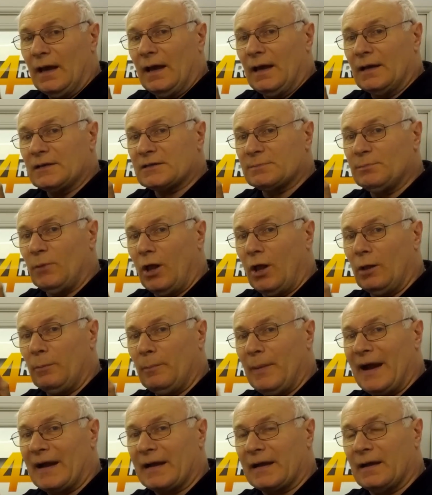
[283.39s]
a small
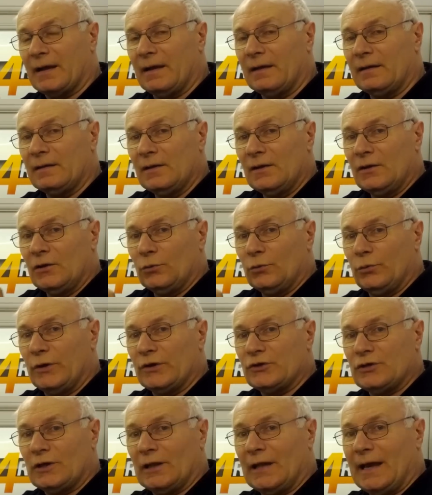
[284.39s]
packer
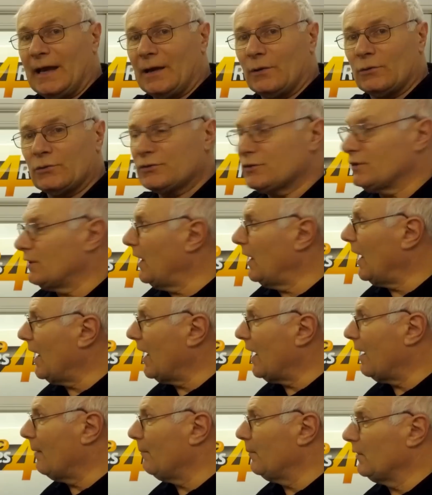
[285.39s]
which allows the
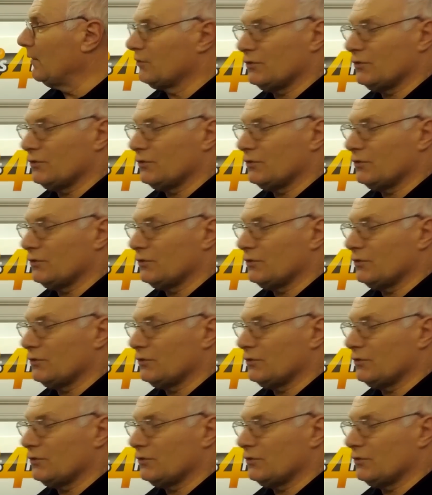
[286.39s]
arm